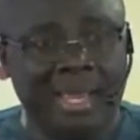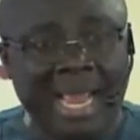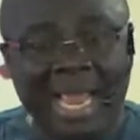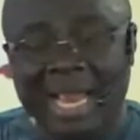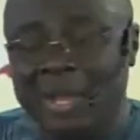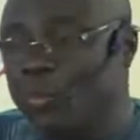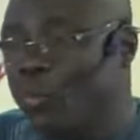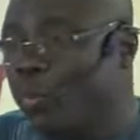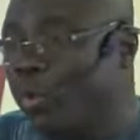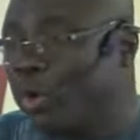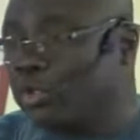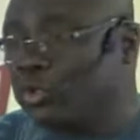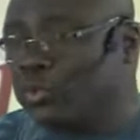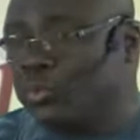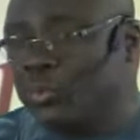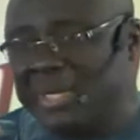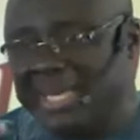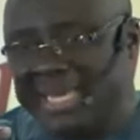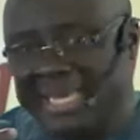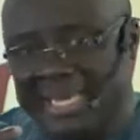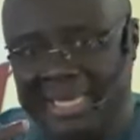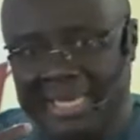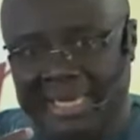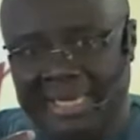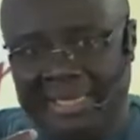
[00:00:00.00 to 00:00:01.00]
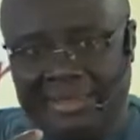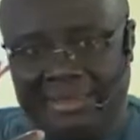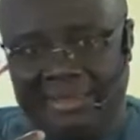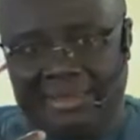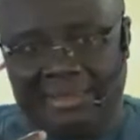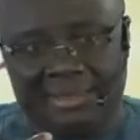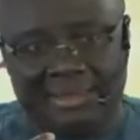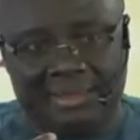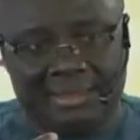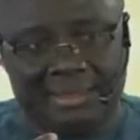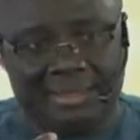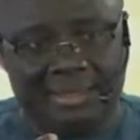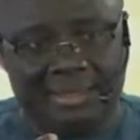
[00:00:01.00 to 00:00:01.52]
and what we eat.